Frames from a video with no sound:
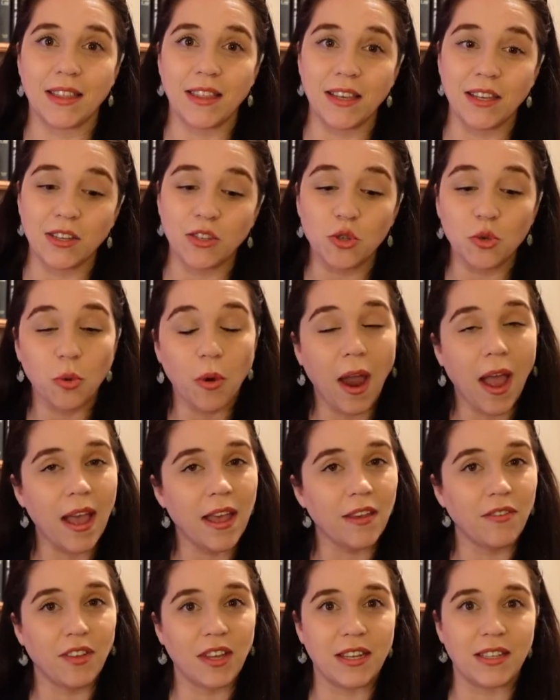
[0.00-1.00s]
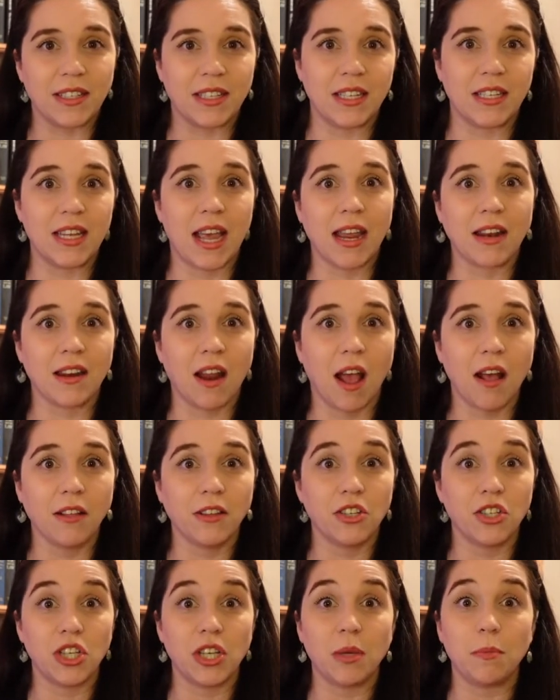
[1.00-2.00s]
the drive into
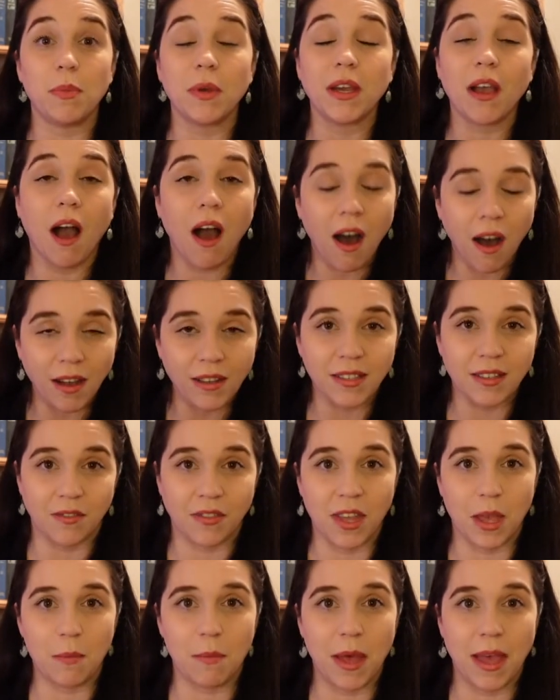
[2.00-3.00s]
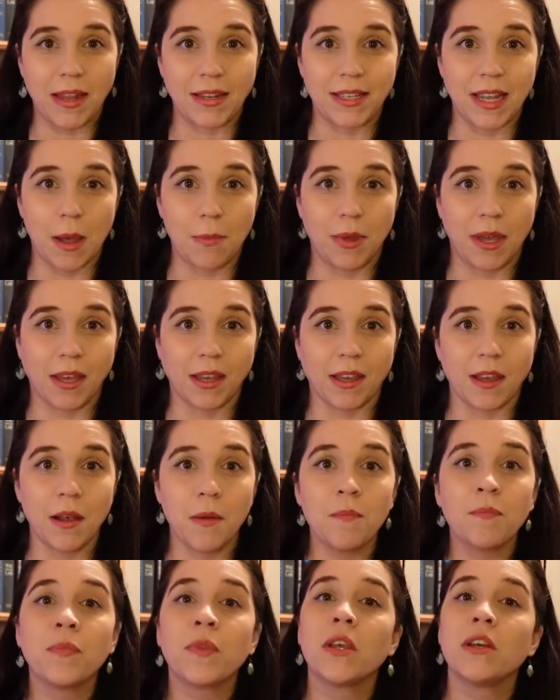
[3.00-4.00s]
technology because of the pandemic,
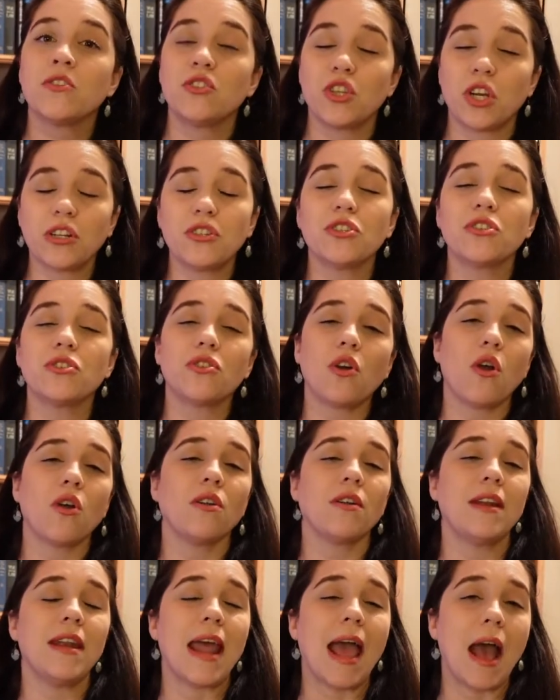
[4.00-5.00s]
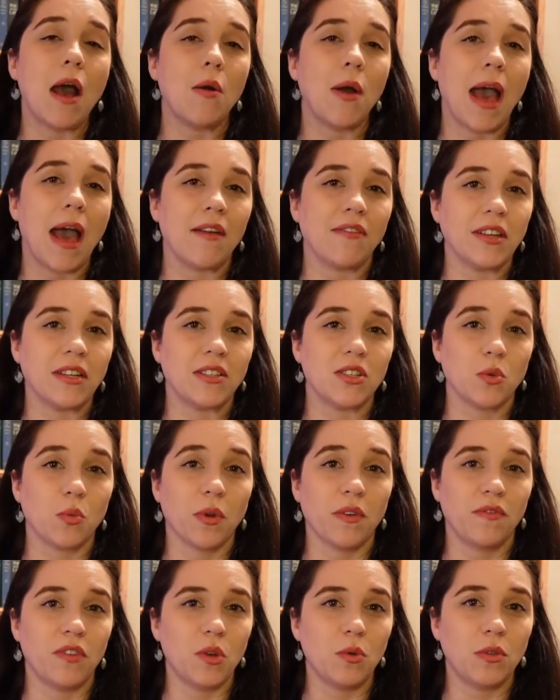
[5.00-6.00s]
judges are now having to
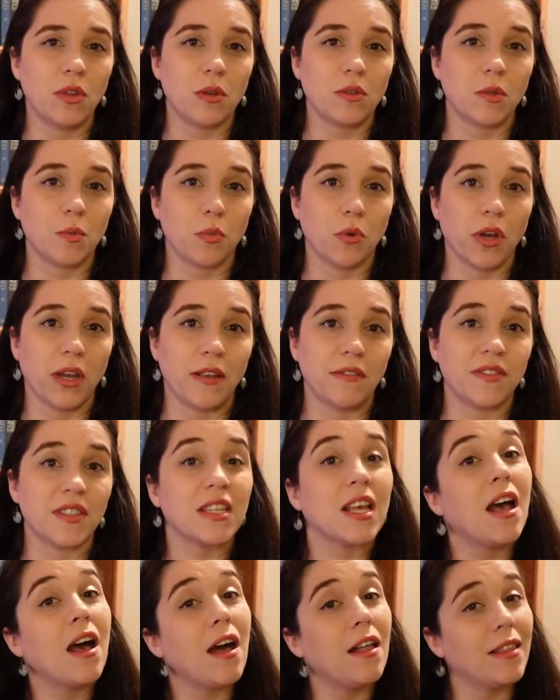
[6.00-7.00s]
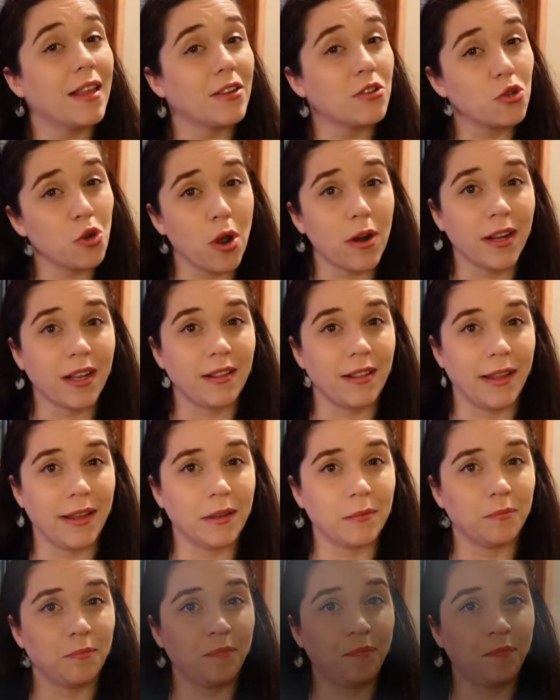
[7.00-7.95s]
review those briefs electronically.